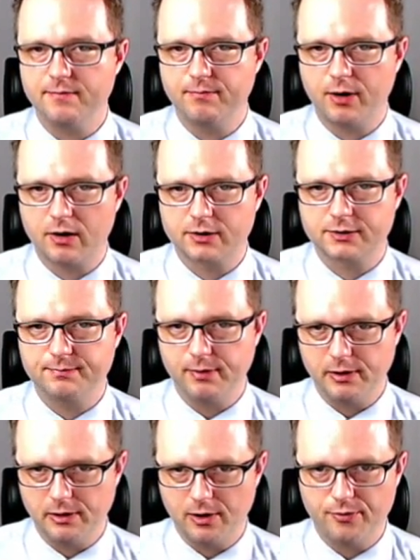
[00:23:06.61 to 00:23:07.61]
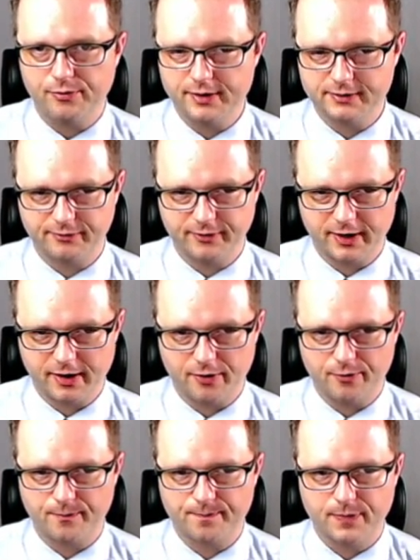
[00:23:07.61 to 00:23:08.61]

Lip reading: box below this video,